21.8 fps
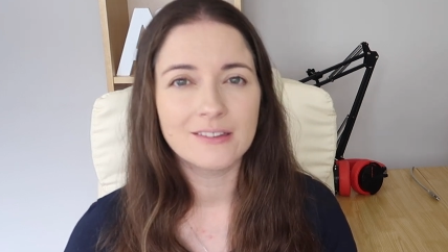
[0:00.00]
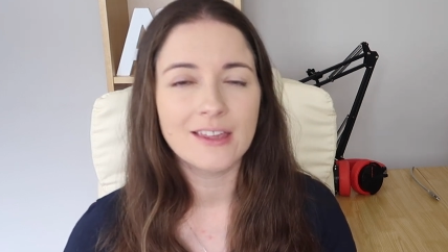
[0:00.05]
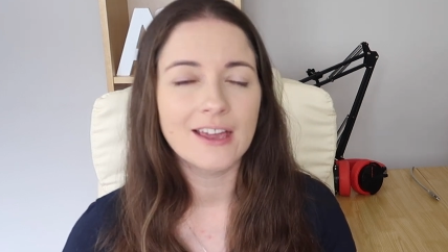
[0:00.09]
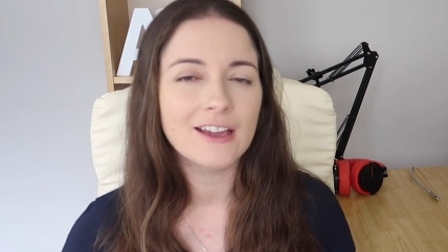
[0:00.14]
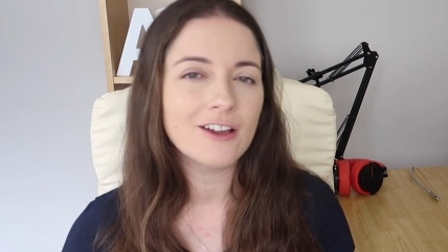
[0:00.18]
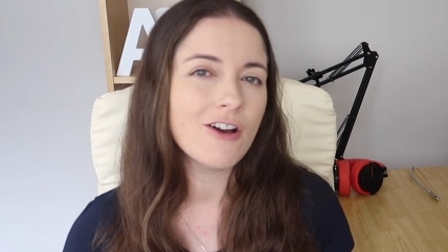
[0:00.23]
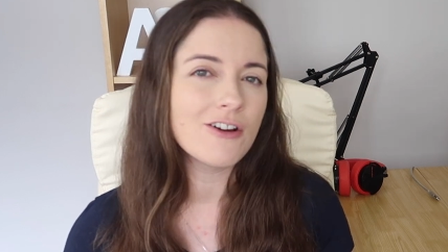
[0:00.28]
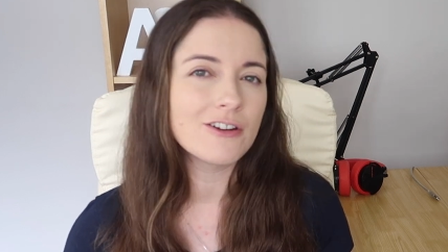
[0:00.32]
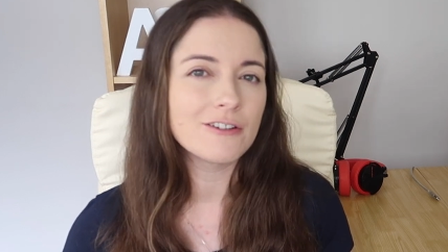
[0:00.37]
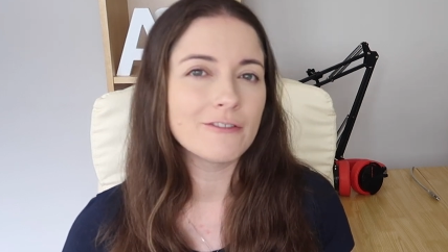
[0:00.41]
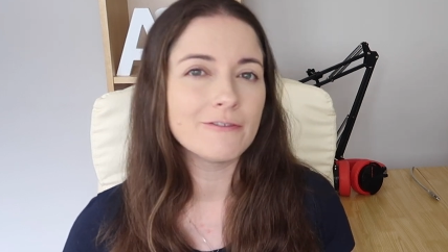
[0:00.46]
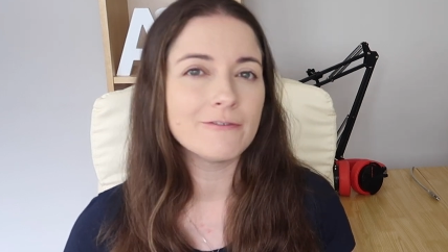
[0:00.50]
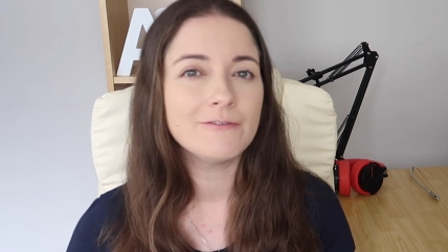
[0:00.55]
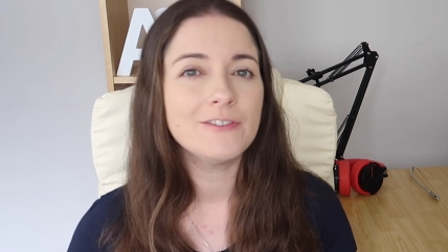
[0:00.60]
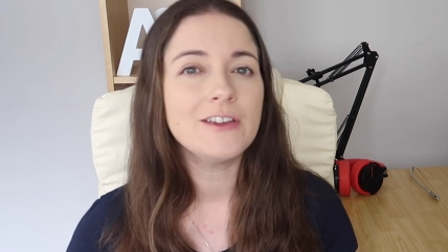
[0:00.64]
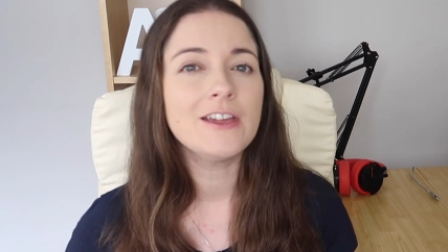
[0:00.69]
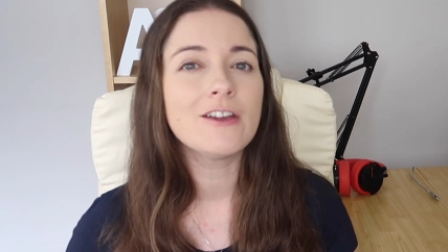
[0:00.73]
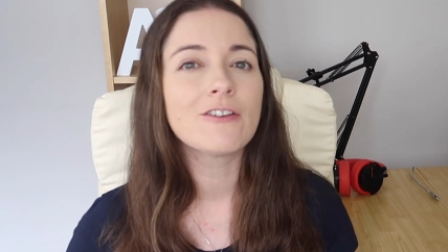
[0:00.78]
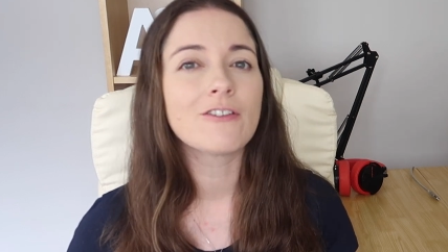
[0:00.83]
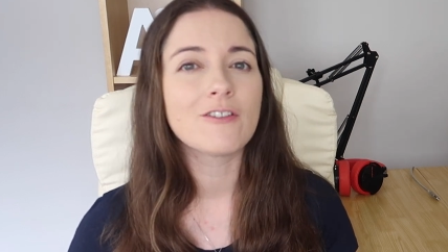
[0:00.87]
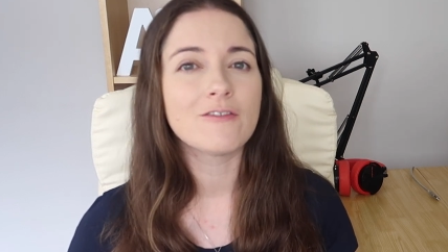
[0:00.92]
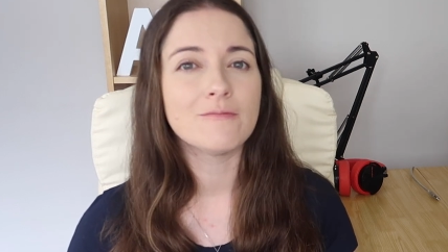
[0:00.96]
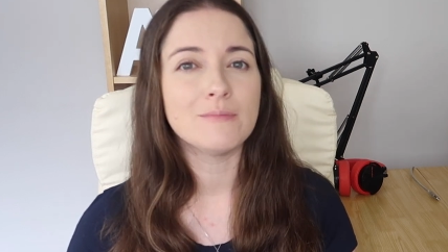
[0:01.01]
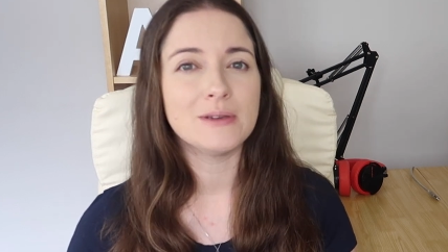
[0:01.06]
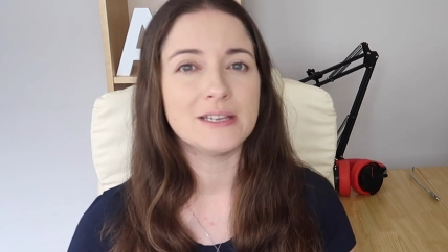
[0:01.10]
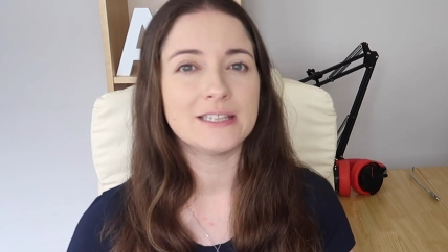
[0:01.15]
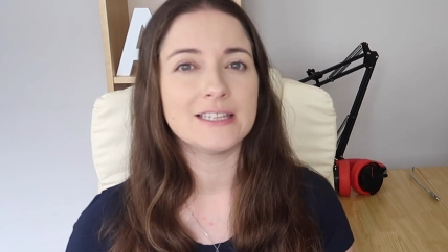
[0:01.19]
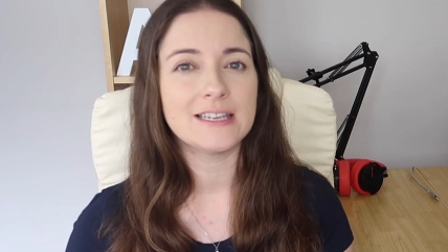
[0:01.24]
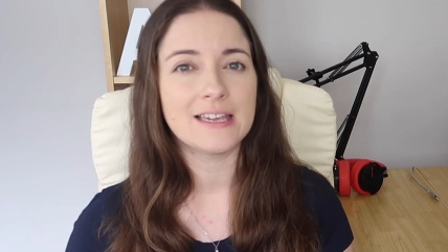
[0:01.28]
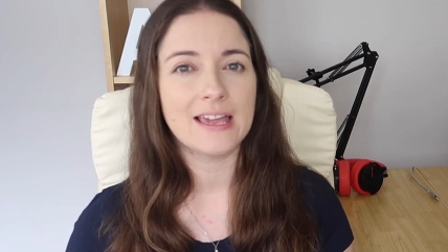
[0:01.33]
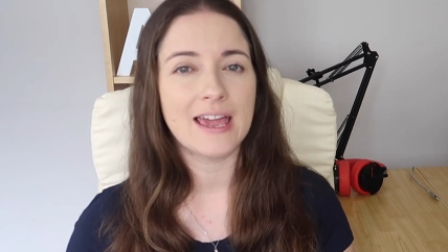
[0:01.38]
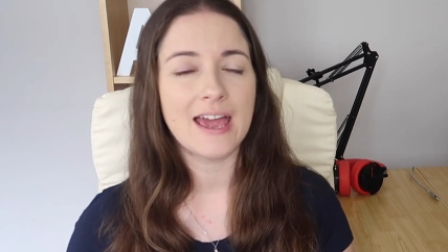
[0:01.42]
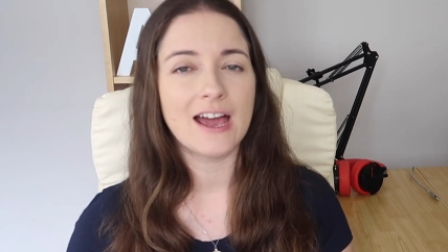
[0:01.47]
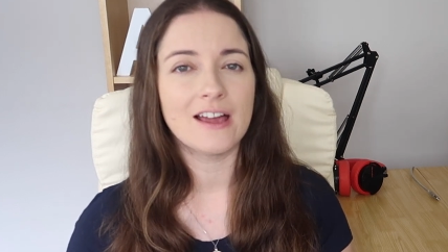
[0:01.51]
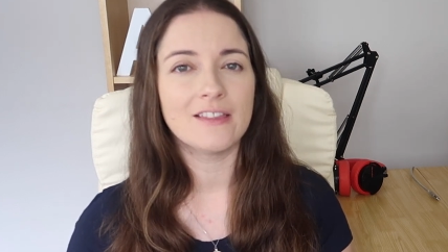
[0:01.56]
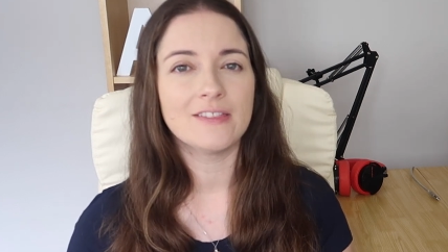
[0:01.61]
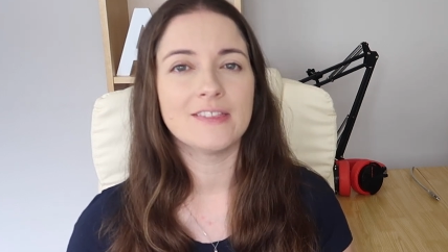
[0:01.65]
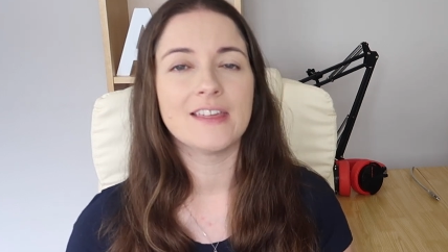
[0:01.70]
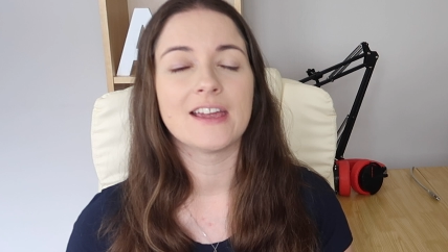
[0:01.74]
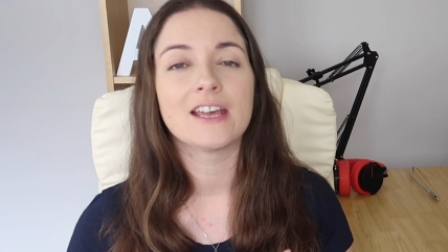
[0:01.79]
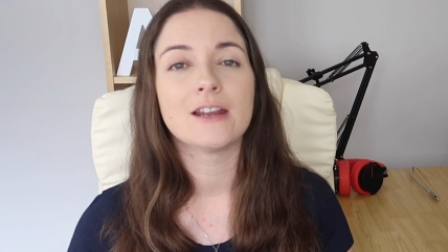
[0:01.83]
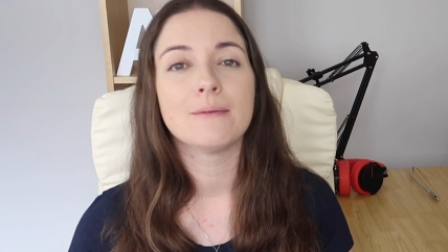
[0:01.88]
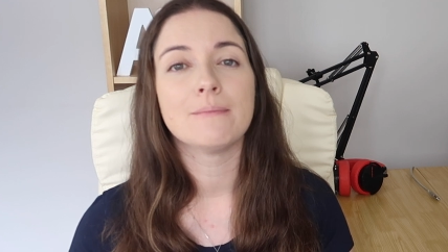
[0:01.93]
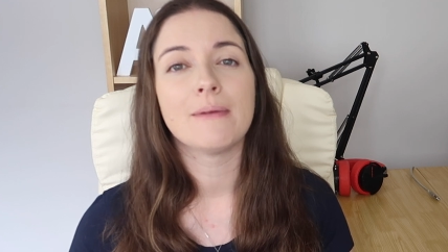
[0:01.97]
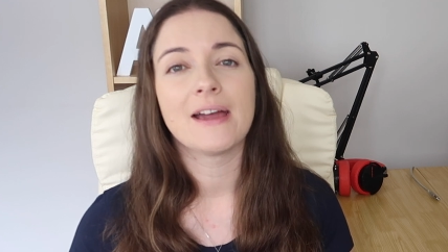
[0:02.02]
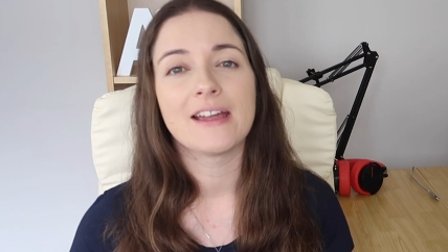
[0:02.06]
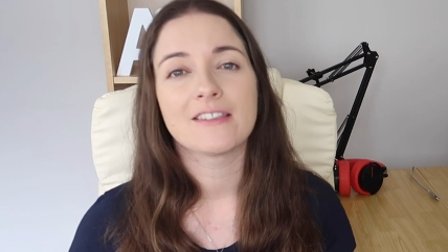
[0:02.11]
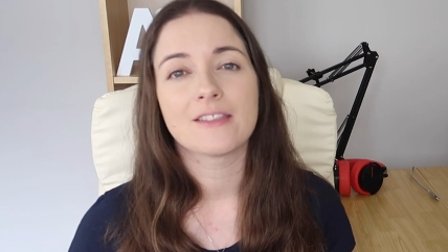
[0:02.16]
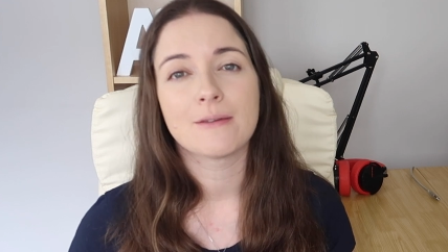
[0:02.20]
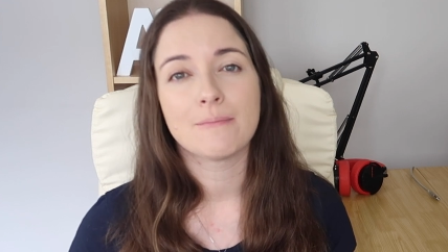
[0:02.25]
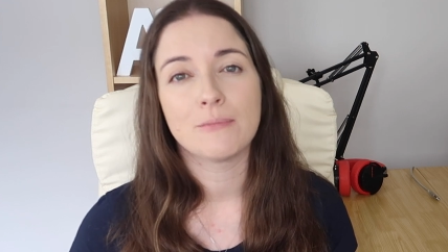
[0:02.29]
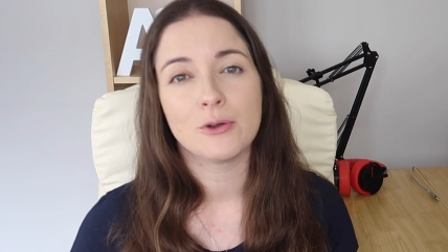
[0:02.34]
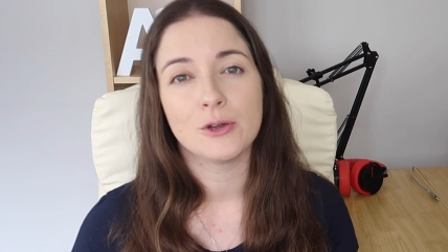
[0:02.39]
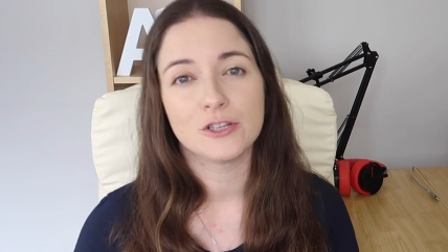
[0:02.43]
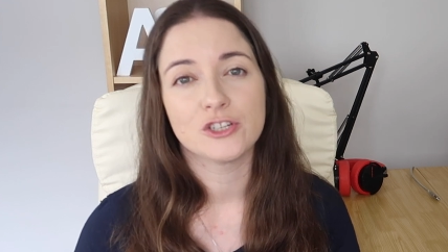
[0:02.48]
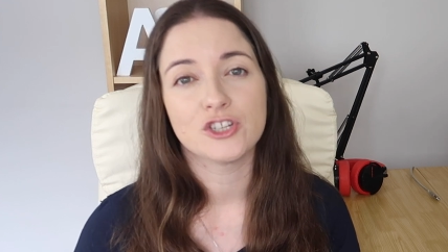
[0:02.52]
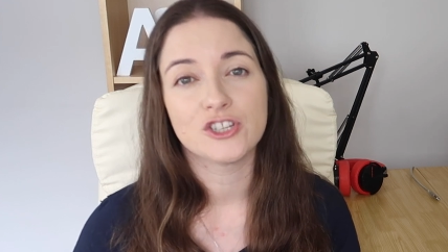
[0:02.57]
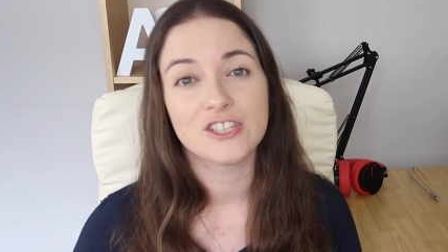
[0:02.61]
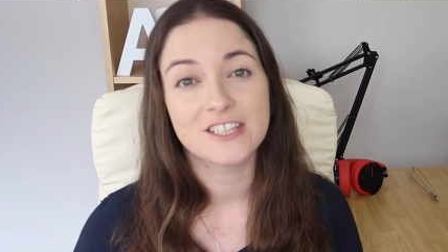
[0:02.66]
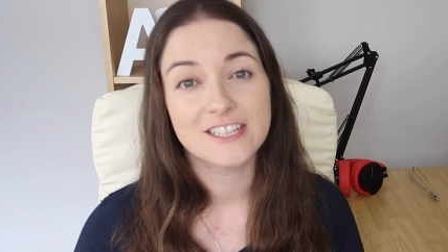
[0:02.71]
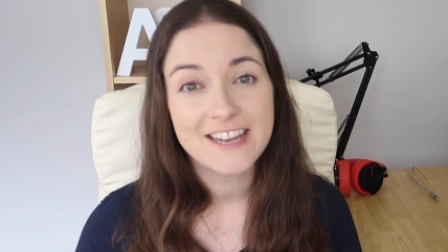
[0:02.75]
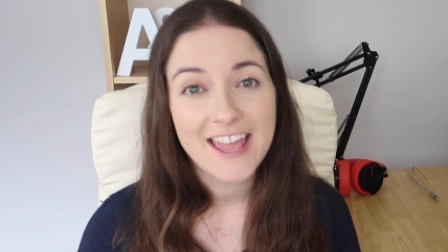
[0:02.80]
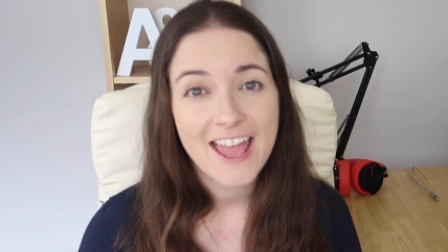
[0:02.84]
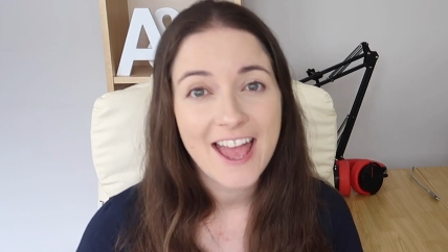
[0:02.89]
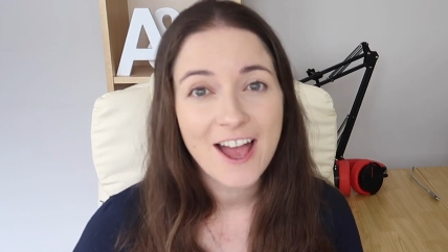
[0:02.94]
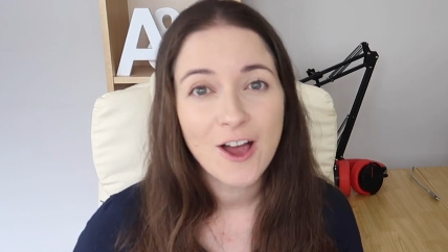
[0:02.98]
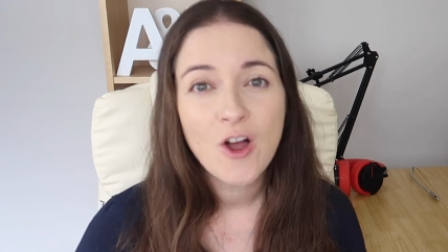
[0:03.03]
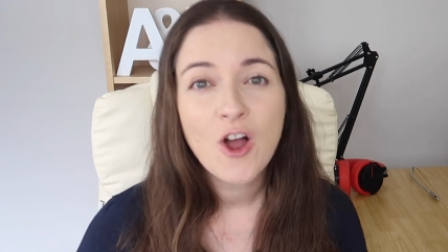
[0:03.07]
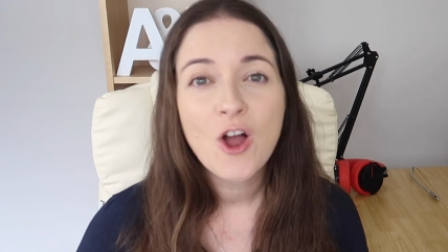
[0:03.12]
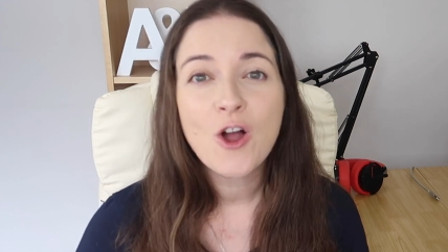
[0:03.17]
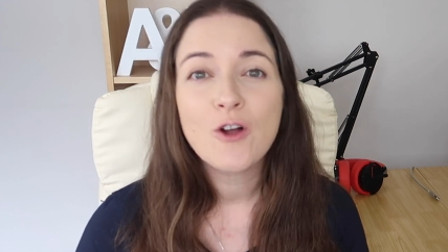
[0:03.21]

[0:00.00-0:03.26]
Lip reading: That kind of fear of missing out. They're going to make the purchase now